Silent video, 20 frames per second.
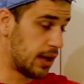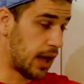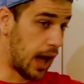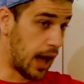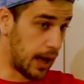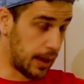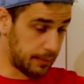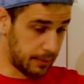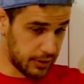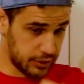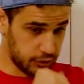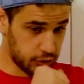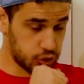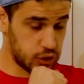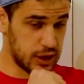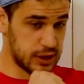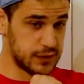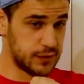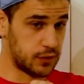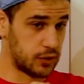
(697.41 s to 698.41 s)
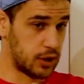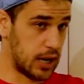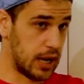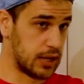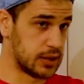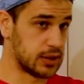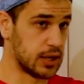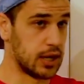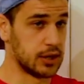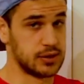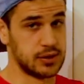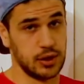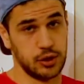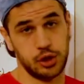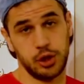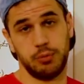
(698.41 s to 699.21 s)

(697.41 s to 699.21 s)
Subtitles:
methyltransferase onto the